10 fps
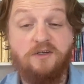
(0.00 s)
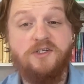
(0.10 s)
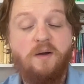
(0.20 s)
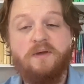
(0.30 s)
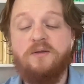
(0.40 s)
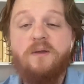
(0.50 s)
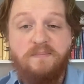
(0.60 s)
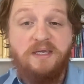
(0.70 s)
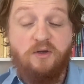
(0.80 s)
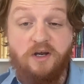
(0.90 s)
really good job and
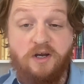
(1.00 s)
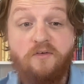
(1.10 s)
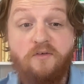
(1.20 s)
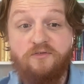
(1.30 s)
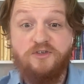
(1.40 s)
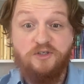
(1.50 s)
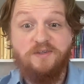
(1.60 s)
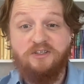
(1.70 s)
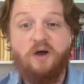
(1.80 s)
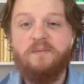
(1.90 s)
be good enough to
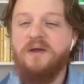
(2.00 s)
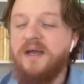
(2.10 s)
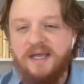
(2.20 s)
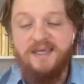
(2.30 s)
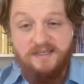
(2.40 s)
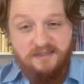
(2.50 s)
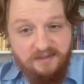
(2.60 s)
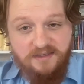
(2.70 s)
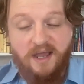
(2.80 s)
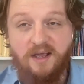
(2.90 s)
do that job is
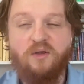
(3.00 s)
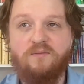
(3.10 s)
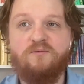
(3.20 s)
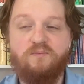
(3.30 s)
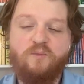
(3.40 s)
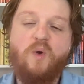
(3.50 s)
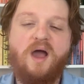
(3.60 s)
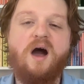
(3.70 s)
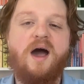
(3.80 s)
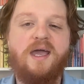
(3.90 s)
like
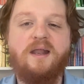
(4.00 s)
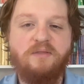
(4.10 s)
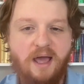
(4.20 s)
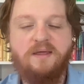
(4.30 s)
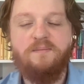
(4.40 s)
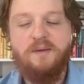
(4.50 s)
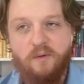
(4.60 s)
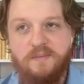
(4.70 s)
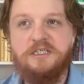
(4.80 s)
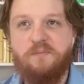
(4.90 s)
quite high. And I think
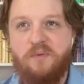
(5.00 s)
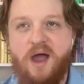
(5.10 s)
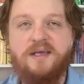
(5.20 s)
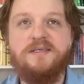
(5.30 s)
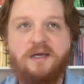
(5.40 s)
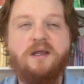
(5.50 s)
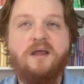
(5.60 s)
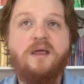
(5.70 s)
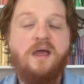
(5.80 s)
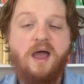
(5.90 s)
people would be surprised at
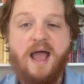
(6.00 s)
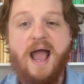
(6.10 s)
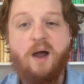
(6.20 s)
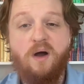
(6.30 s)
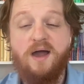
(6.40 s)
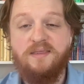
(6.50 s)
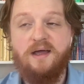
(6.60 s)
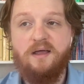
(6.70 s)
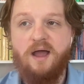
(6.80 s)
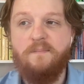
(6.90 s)
how high
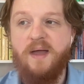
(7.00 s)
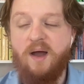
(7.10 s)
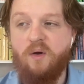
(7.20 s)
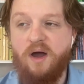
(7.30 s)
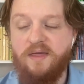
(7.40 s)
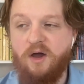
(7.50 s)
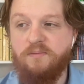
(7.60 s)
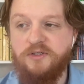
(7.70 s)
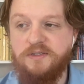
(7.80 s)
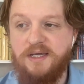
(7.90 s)
that
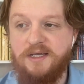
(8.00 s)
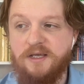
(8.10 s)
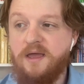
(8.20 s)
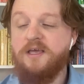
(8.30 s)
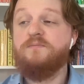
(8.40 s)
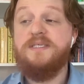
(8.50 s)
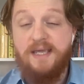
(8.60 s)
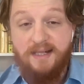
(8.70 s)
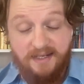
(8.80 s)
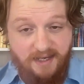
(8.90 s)
opportunity is,
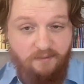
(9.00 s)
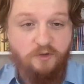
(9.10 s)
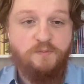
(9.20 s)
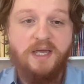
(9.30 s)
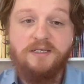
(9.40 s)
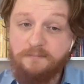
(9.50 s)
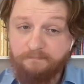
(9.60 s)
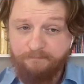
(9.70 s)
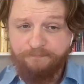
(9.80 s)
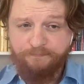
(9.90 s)
particularly in the animal space.